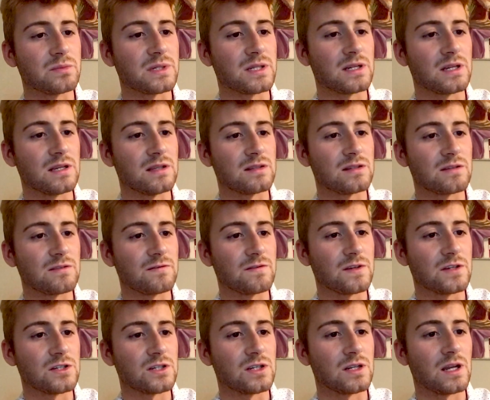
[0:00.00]
and
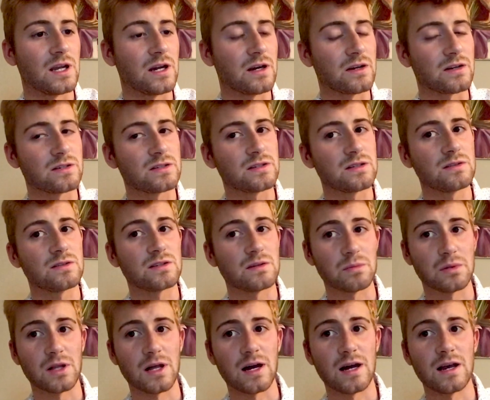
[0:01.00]
insufficient air
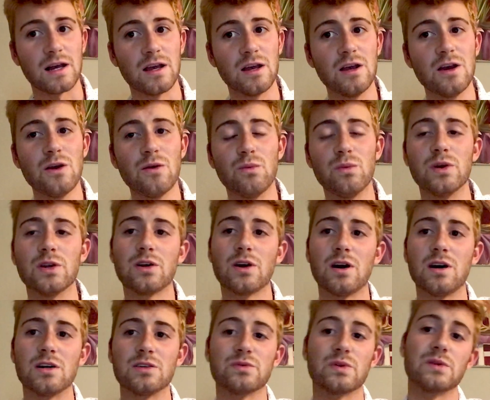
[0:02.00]
supply would
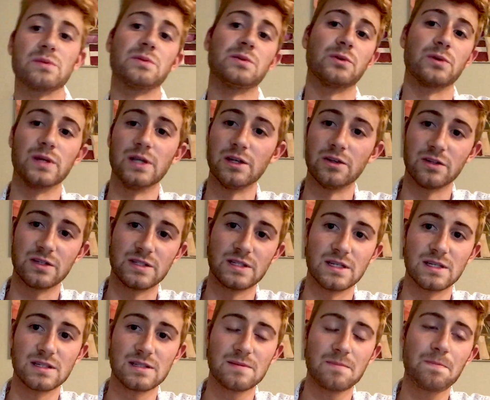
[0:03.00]
cause respiratory
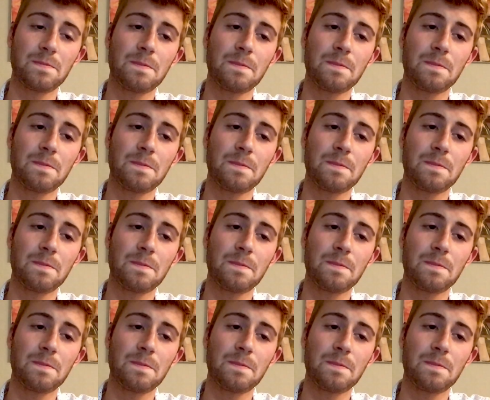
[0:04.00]
illnesses.